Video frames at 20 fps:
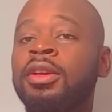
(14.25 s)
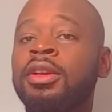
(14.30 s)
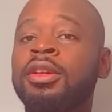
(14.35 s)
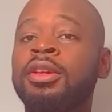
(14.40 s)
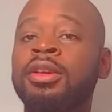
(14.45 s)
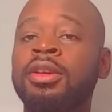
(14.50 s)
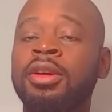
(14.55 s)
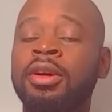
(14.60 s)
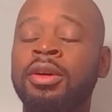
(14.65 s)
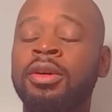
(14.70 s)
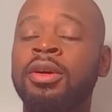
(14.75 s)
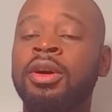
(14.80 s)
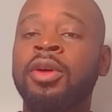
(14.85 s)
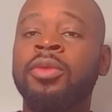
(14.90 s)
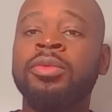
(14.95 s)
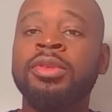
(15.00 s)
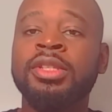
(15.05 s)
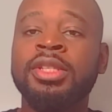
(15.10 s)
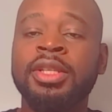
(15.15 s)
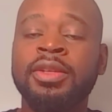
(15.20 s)
You know, I
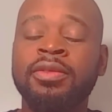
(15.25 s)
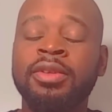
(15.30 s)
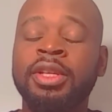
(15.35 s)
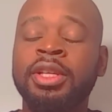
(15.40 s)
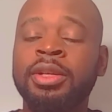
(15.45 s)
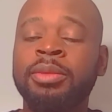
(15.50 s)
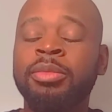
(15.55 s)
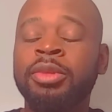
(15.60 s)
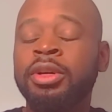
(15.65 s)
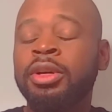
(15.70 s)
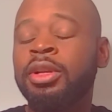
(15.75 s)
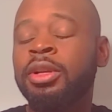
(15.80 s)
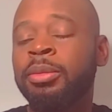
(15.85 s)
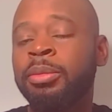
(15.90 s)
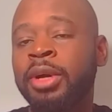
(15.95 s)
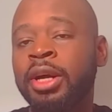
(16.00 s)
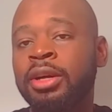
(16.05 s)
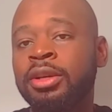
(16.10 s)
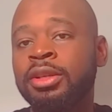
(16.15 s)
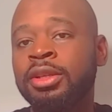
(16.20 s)
received an email
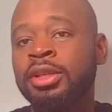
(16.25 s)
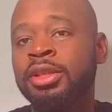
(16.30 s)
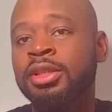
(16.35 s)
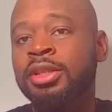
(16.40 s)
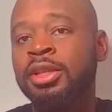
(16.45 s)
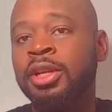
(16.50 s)
about this